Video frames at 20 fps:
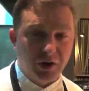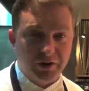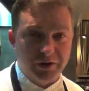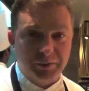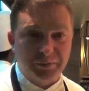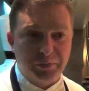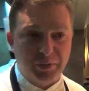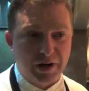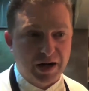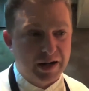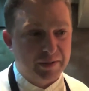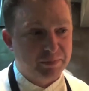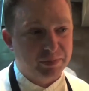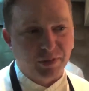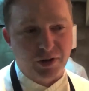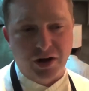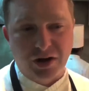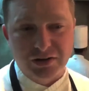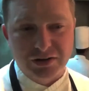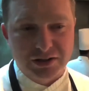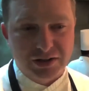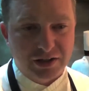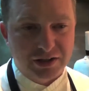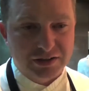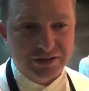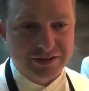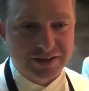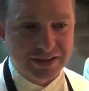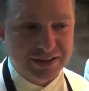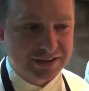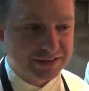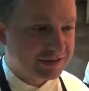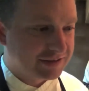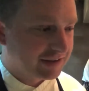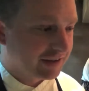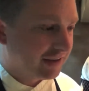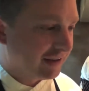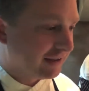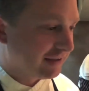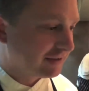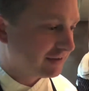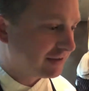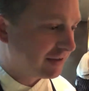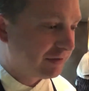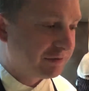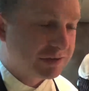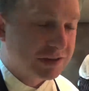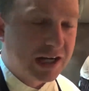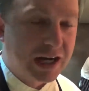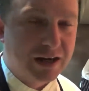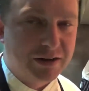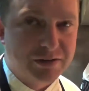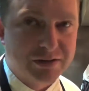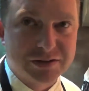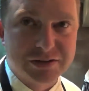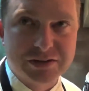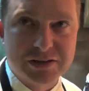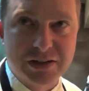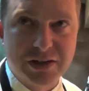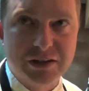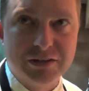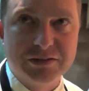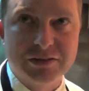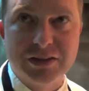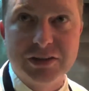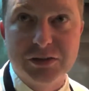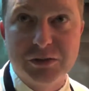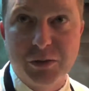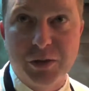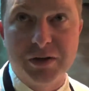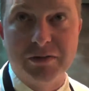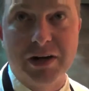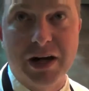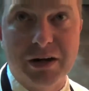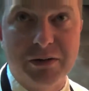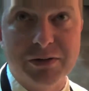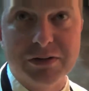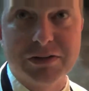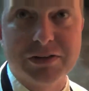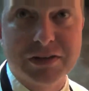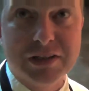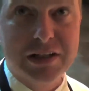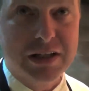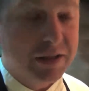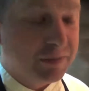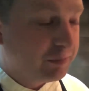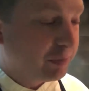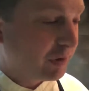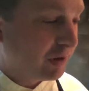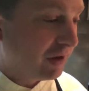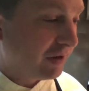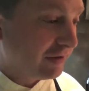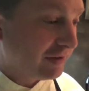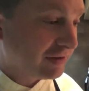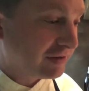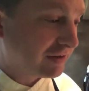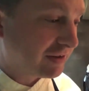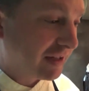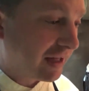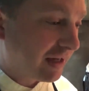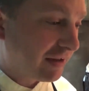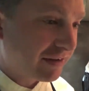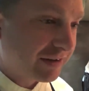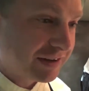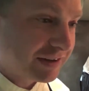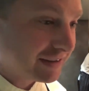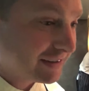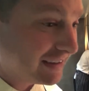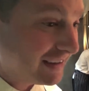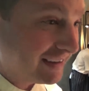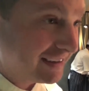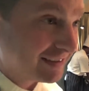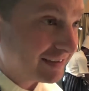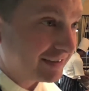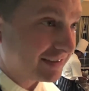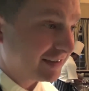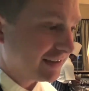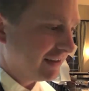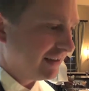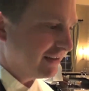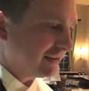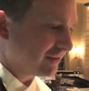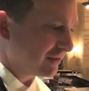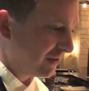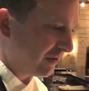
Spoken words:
the prep. All in all, it takes several hours, 10, 12 hours to put all this together at least. So,